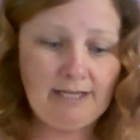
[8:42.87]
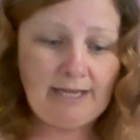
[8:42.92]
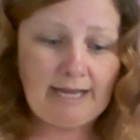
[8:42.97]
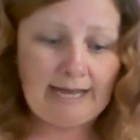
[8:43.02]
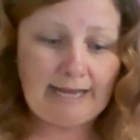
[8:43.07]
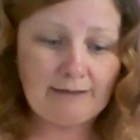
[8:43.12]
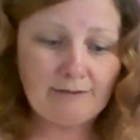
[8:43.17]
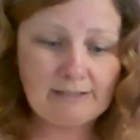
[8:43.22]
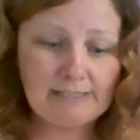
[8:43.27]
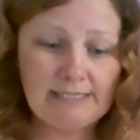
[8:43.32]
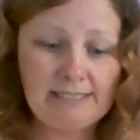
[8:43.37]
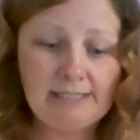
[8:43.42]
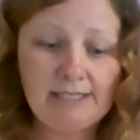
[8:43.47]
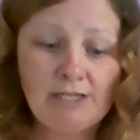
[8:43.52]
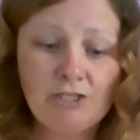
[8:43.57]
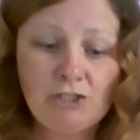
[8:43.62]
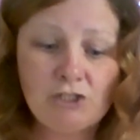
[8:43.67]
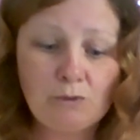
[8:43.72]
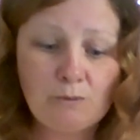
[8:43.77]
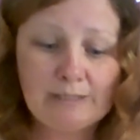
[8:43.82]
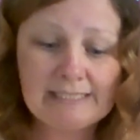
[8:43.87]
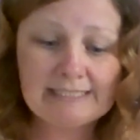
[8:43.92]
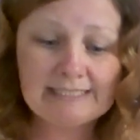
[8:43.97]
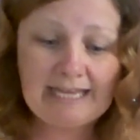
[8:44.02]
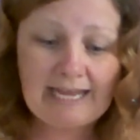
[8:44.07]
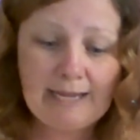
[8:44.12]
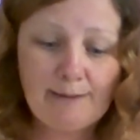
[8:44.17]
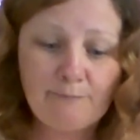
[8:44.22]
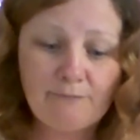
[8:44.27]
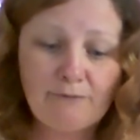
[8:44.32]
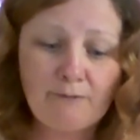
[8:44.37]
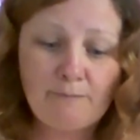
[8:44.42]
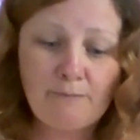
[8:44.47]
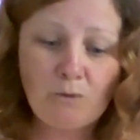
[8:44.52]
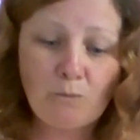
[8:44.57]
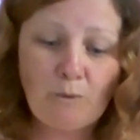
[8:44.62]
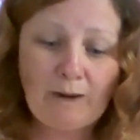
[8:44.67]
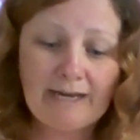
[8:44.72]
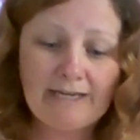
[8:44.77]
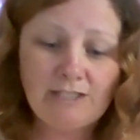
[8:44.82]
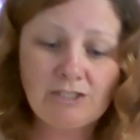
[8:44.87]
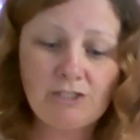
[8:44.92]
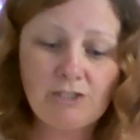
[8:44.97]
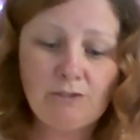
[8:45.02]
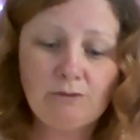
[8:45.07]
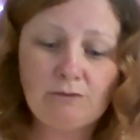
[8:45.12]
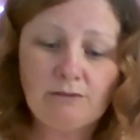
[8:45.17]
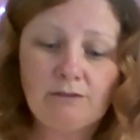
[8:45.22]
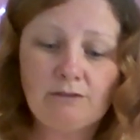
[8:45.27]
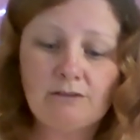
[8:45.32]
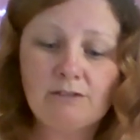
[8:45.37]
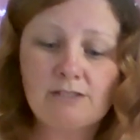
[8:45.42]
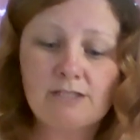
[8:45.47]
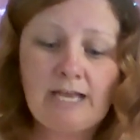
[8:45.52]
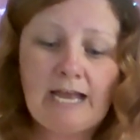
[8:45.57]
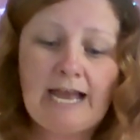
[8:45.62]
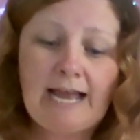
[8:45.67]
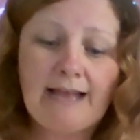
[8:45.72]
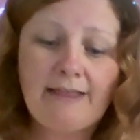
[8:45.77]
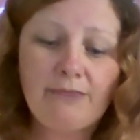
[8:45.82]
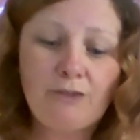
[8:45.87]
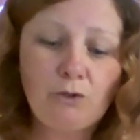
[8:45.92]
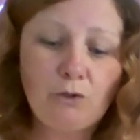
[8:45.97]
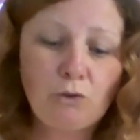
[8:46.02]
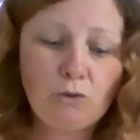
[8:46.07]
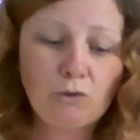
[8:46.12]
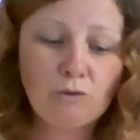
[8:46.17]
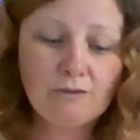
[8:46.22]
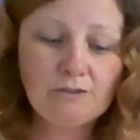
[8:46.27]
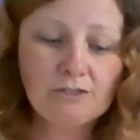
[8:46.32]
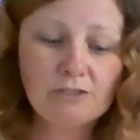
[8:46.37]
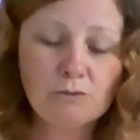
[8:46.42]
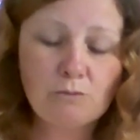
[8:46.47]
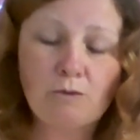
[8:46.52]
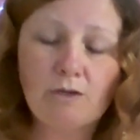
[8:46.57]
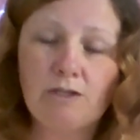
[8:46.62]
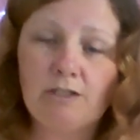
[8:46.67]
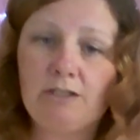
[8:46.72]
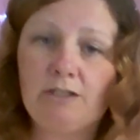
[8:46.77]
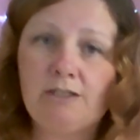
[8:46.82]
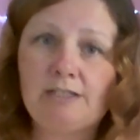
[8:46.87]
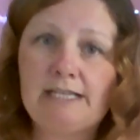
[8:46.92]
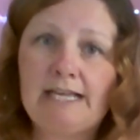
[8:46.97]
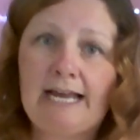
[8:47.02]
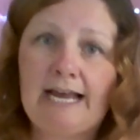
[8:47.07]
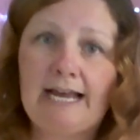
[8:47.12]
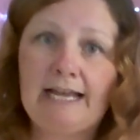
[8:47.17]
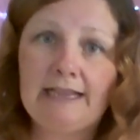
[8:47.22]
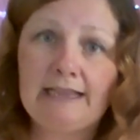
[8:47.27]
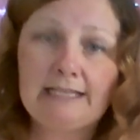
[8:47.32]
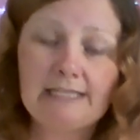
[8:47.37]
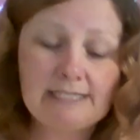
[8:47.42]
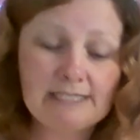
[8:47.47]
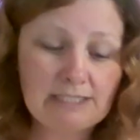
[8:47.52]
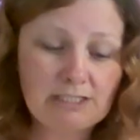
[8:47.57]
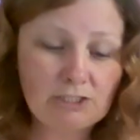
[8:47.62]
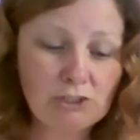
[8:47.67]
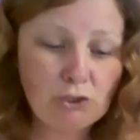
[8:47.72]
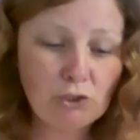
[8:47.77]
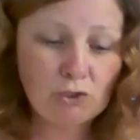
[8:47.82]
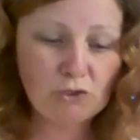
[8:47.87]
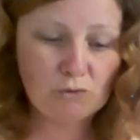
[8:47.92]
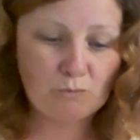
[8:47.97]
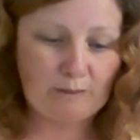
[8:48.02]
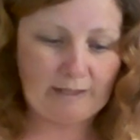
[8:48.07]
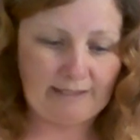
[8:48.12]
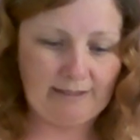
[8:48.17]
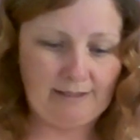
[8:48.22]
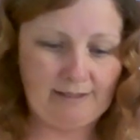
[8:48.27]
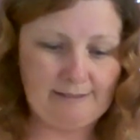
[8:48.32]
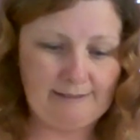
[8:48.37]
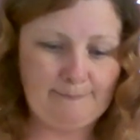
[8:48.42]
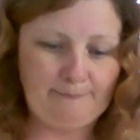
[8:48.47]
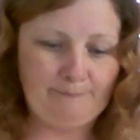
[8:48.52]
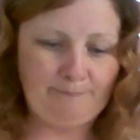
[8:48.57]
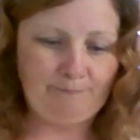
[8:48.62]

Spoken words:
houses, to escape from the wangdoodles and the hornswogglers and the snozwangers.